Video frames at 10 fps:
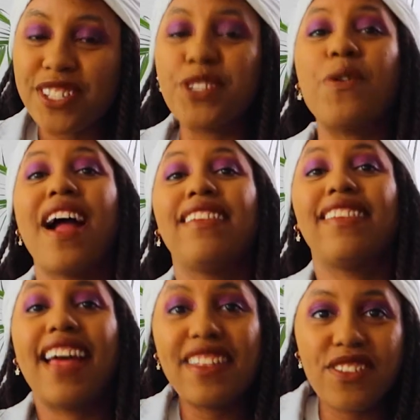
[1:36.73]
ado,
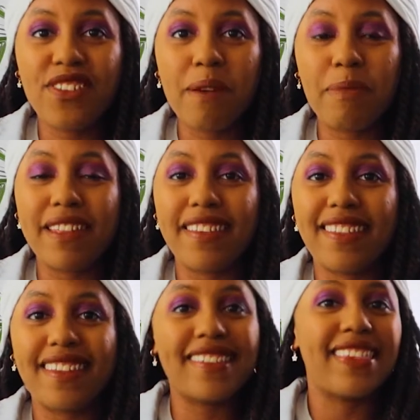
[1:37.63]
let's jump into
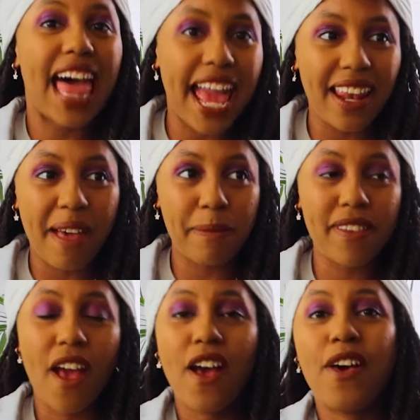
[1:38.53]
these lineups.
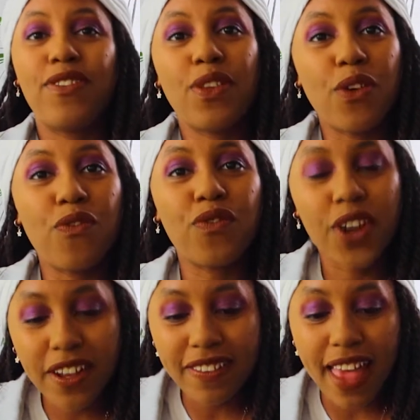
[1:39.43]
So the
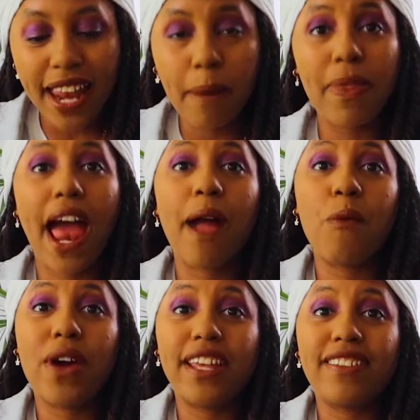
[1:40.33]
first lineup that I
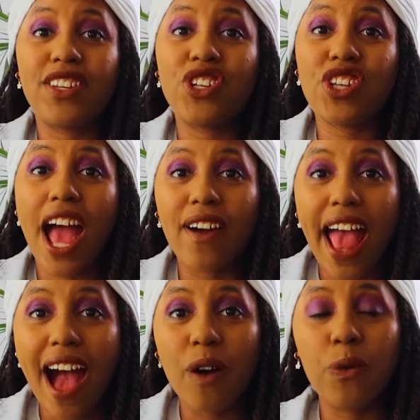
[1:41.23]
wanted to shout
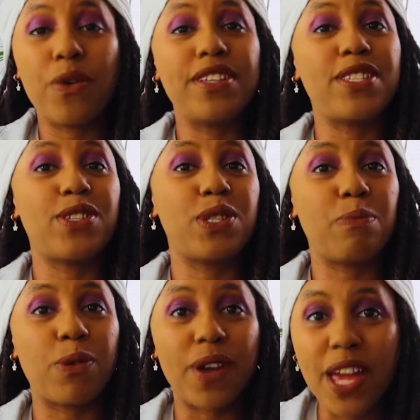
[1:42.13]
out was
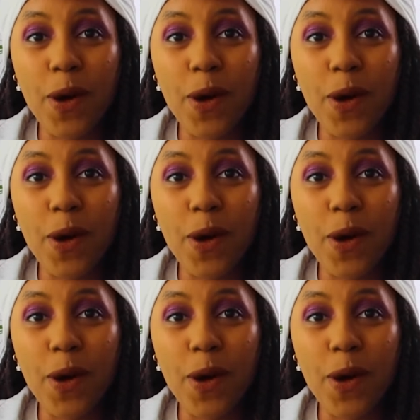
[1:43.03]
Spring